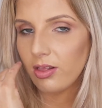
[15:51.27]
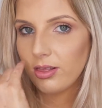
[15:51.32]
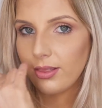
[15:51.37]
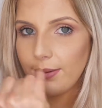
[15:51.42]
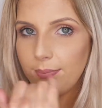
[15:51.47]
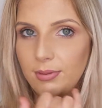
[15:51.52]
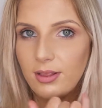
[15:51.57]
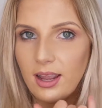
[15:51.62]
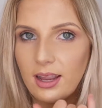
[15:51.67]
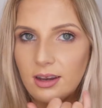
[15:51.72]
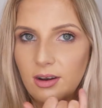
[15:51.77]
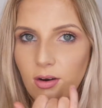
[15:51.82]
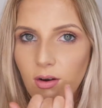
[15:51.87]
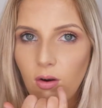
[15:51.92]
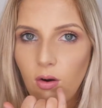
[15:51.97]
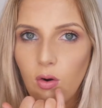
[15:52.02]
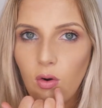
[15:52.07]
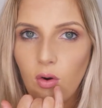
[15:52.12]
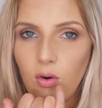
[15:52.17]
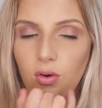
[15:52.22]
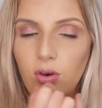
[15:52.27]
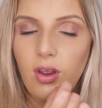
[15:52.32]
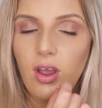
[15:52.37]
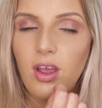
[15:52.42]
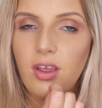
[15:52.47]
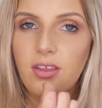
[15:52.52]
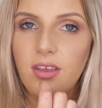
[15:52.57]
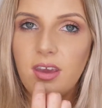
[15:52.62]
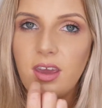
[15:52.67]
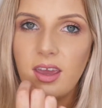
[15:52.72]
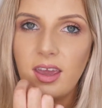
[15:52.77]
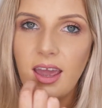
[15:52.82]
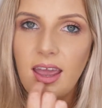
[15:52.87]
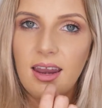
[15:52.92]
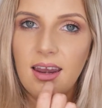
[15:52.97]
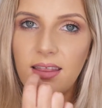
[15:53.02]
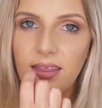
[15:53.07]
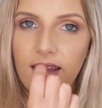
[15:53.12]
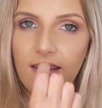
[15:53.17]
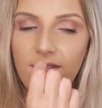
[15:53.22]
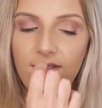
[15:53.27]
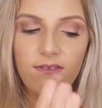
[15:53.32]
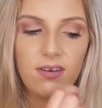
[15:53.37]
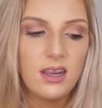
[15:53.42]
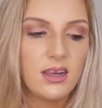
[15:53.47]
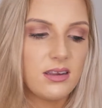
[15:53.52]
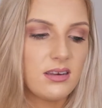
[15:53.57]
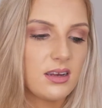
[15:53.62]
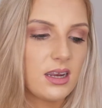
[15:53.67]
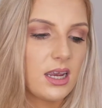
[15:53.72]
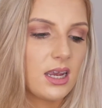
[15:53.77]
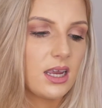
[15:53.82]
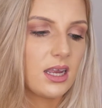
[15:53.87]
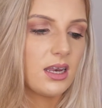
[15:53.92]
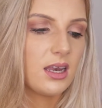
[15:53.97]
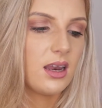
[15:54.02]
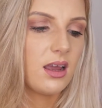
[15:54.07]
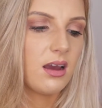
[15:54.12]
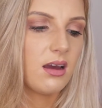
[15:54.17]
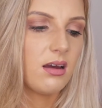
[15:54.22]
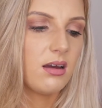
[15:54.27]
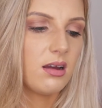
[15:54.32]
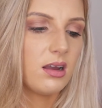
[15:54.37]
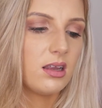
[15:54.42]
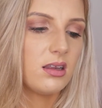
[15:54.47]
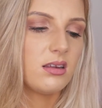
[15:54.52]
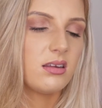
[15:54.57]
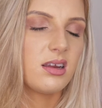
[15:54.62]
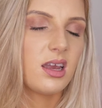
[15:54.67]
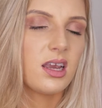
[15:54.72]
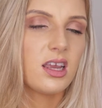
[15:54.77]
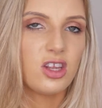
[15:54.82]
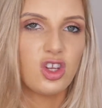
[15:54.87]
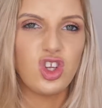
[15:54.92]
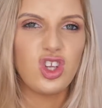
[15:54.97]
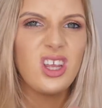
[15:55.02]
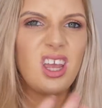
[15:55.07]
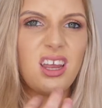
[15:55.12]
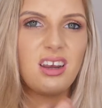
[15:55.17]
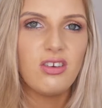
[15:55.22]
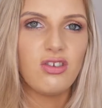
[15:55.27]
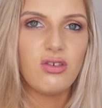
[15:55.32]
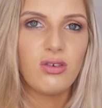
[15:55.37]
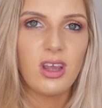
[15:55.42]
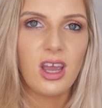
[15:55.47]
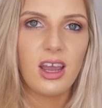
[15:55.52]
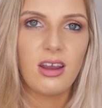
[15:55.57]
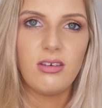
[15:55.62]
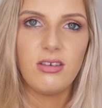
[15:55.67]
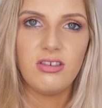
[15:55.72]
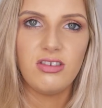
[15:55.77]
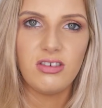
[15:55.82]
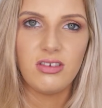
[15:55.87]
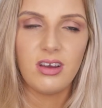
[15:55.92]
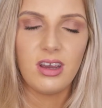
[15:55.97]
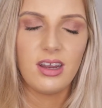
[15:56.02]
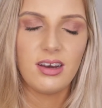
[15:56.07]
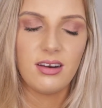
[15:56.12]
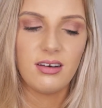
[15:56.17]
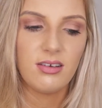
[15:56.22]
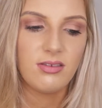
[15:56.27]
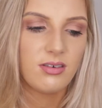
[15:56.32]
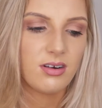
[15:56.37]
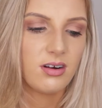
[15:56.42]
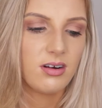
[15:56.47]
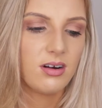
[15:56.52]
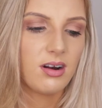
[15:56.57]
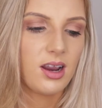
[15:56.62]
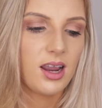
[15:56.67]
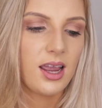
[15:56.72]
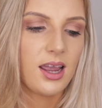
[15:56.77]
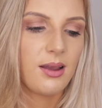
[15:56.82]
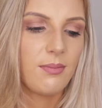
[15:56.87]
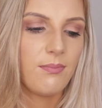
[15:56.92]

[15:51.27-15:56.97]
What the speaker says: lip liner on. You can kind of like fade it in, and I can kind of show you how to do it in another